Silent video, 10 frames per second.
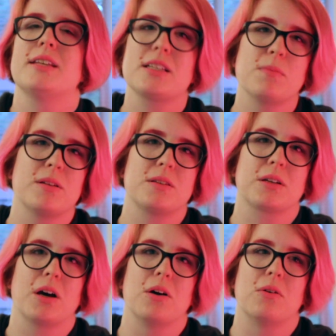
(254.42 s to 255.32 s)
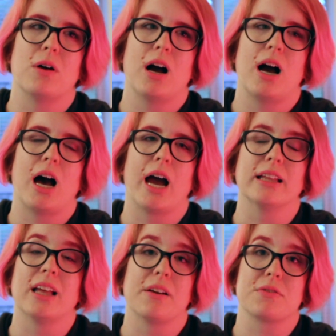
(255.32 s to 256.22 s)
6 months ago,
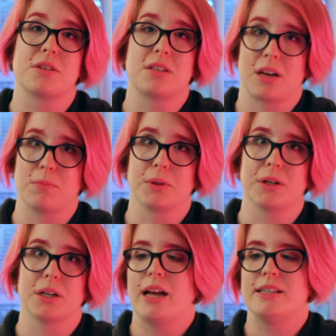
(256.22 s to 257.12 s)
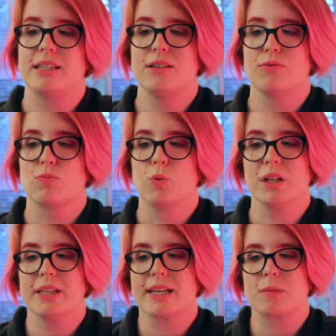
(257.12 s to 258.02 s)
I left Tumblr. I didn't
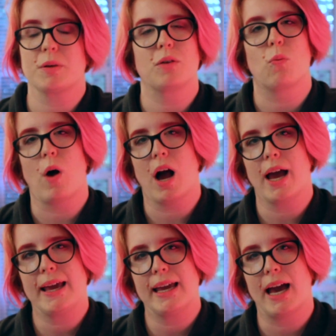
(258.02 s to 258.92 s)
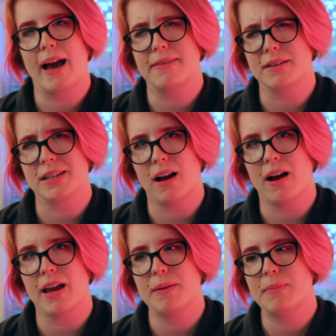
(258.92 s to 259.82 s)
really explain why at the
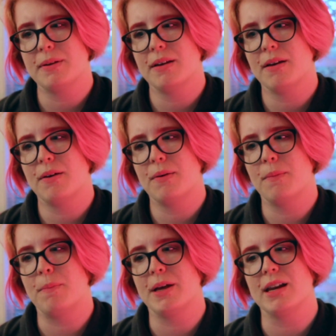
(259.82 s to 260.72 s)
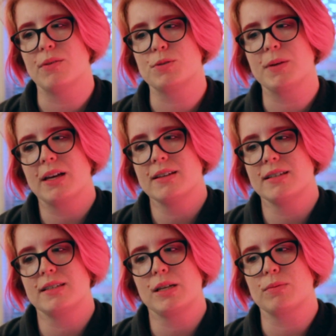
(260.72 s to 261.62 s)
time, but it was because
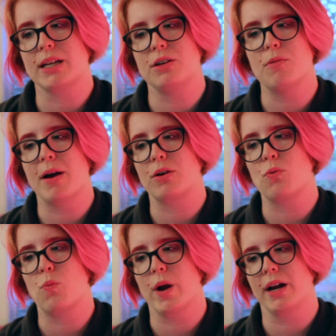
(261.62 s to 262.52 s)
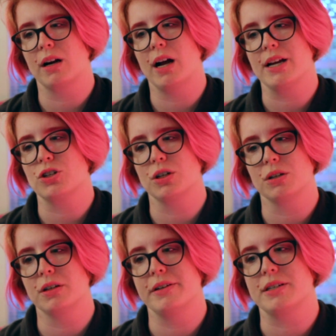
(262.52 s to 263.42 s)
it seemed like no matter where I
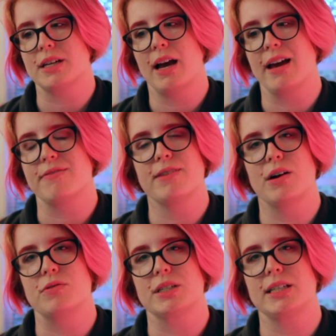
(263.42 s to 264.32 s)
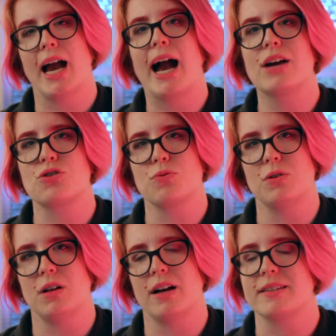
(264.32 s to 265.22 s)
turned, I found
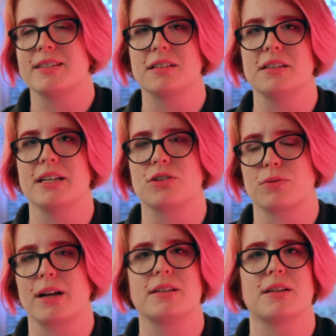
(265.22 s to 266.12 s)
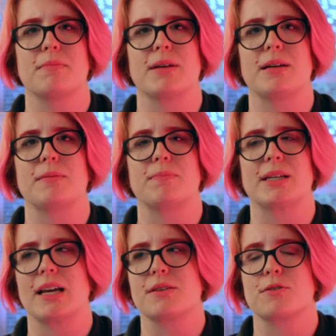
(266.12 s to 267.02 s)
casual hostility directed at me
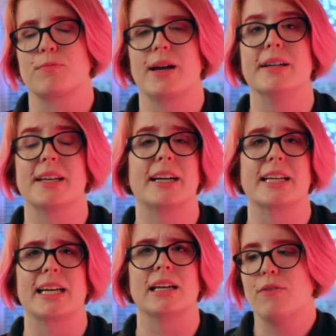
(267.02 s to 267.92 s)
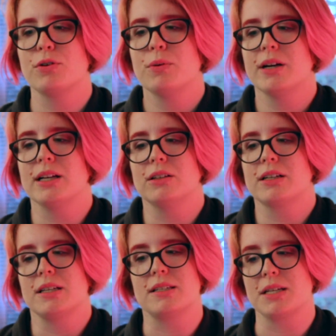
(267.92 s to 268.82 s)
because of my identity. Everywhere I
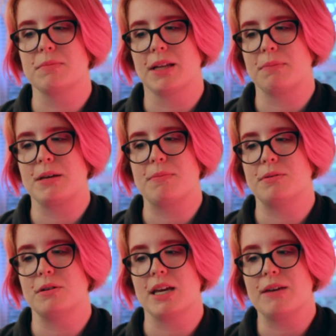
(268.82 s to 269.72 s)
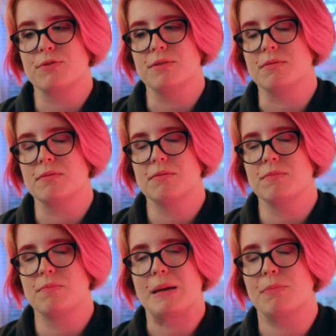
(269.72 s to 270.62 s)
looked, it seemed like people, even
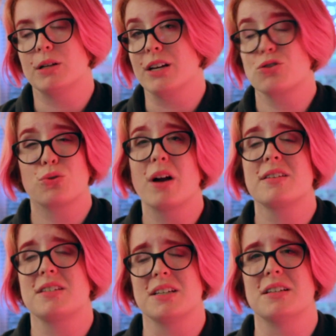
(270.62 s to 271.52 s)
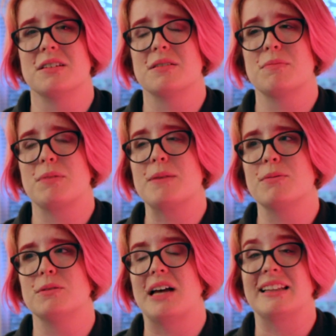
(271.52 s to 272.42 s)
people I trusted,
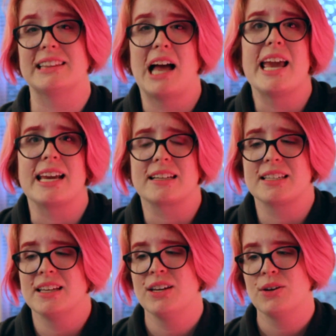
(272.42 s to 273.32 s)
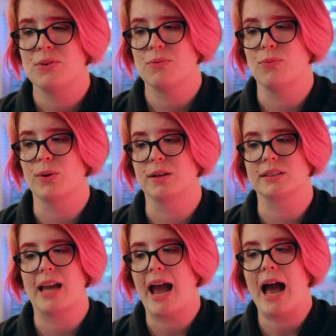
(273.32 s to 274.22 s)
people I liked,
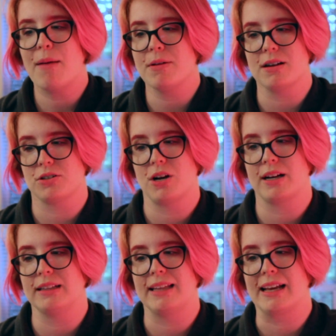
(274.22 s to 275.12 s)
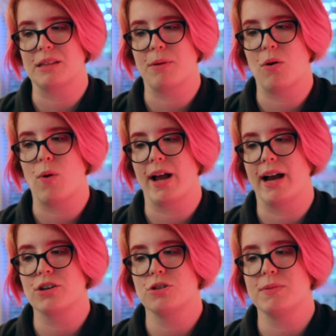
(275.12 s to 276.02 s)
were happy to talk at length about why
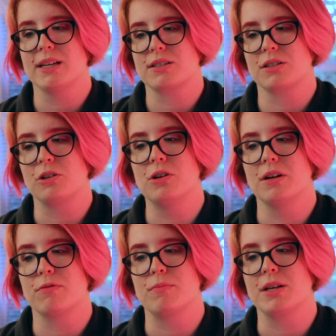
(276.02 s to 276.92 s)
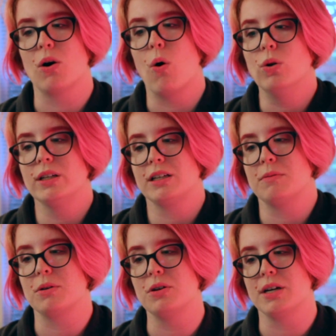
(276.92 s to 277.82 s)
I should be excluded from the only
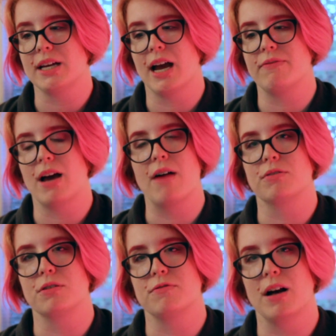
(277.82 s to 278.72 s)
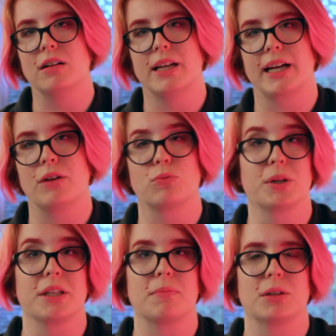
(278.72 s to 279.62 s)
community I've ever felt like I
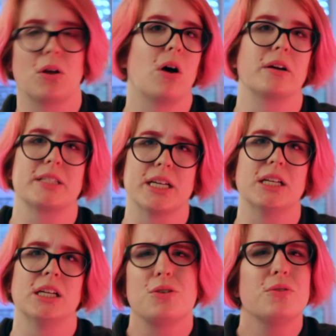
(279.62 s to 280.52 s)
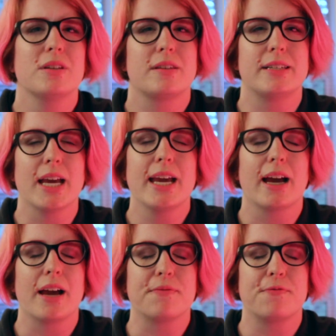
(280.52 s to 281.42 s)
really belonged in. To this
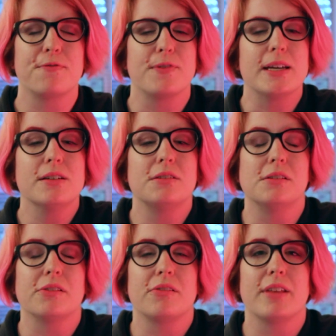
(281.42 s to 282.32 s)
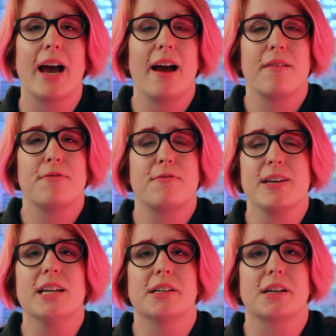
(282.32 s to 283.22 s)
day, I feel that
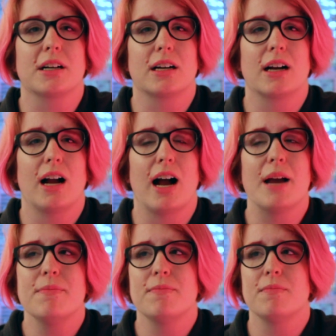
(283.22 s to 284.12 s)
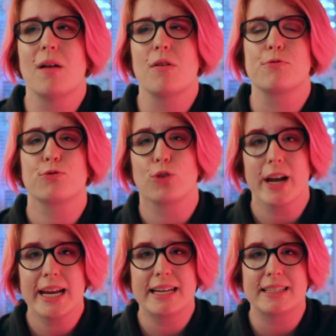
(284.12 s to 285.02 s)
fear. I'm
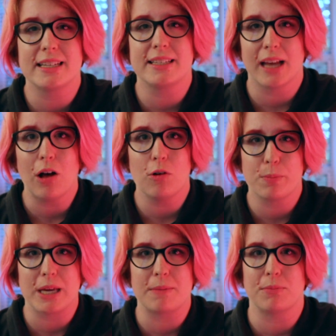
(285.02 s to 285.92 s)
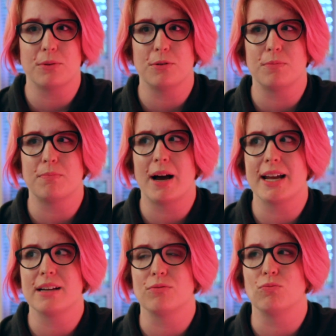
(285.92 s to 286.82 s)
afraid to tell people
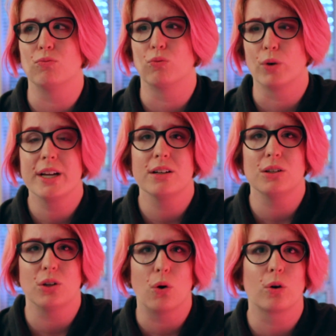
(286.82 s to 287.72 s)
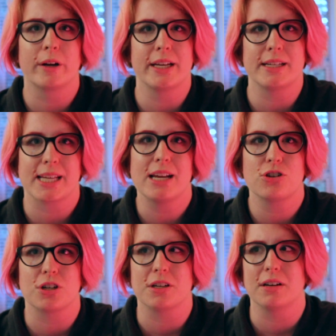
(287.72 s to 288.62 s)
my real
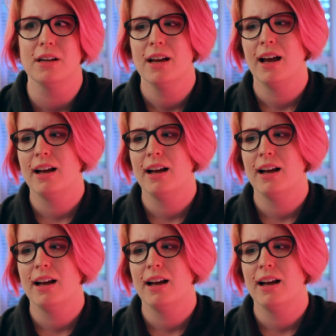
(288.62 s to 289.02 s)
orientation.